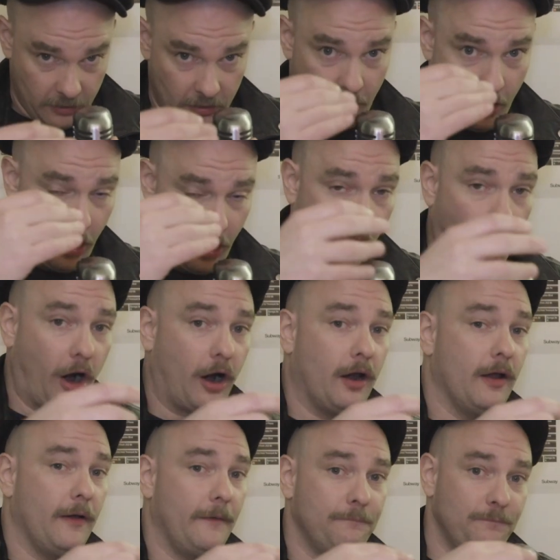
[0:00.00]
are
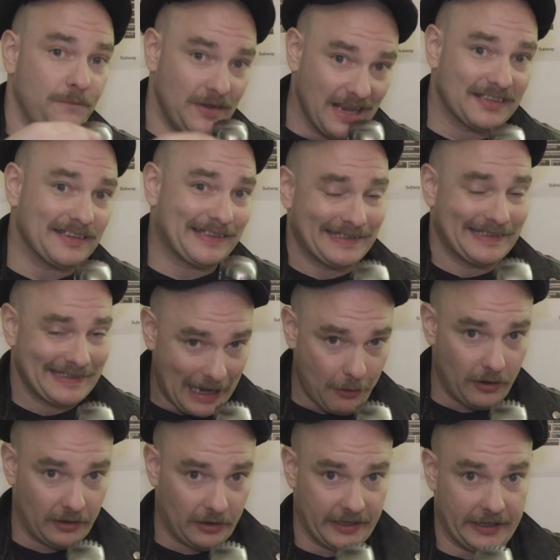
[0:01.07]

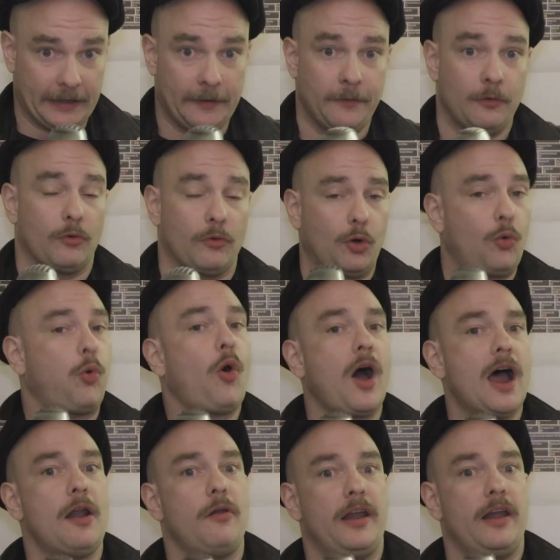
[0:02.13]
necessarily
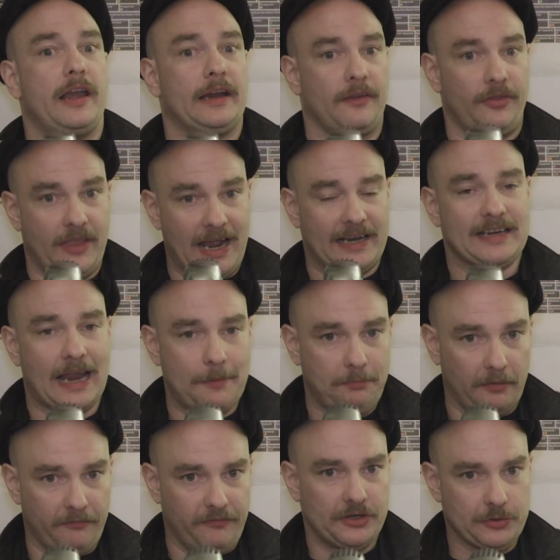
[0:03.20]
requiring that type of
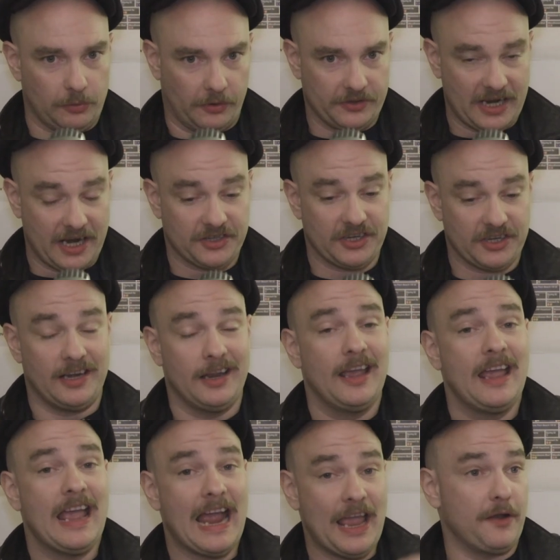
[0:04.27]
visualization,
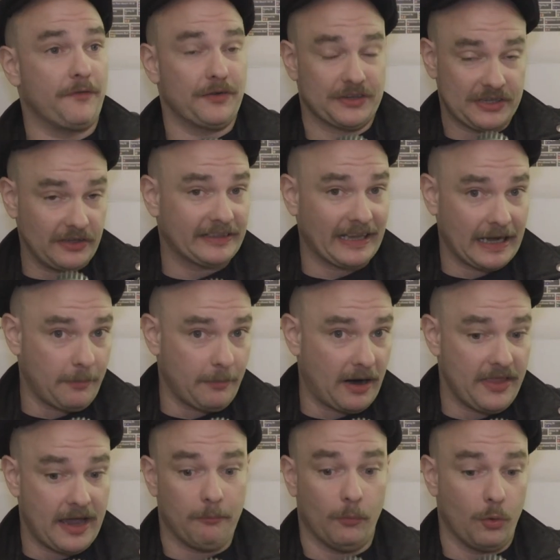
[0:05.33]
and they're facilitated by
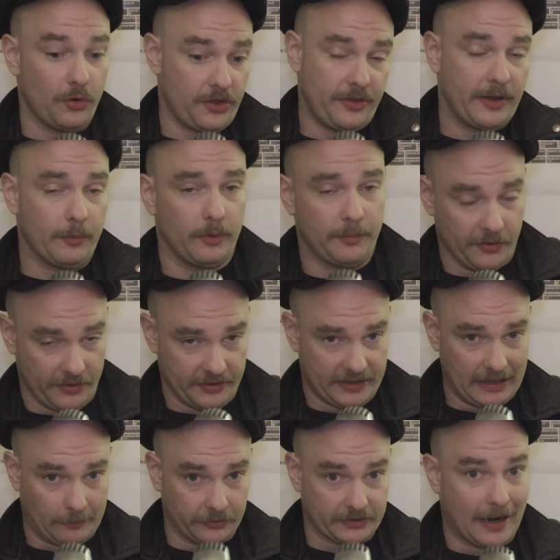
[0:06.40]
that more than they would be on the
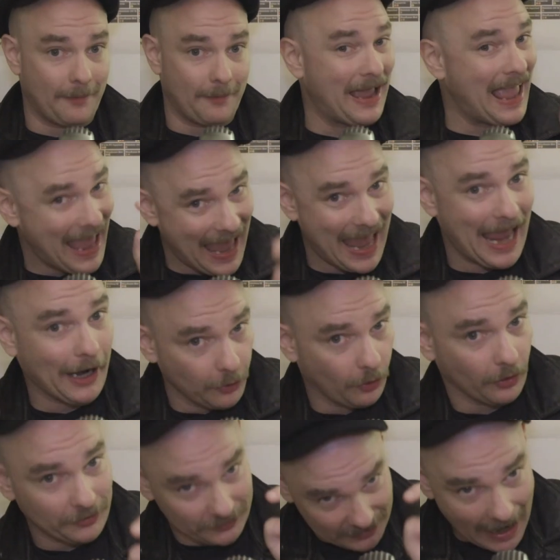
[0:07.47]
tabletop. And
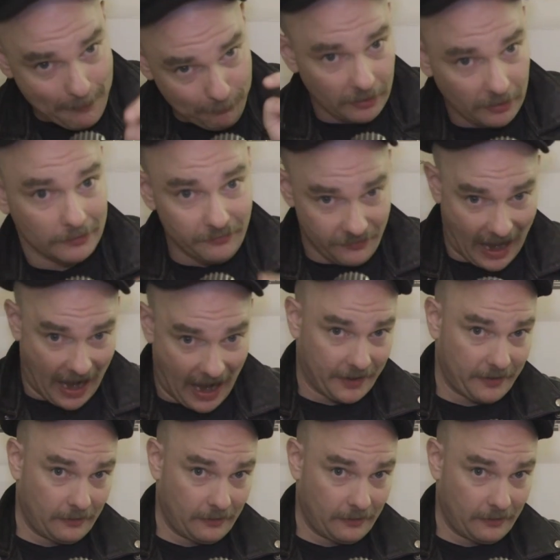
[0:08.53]
on top of that,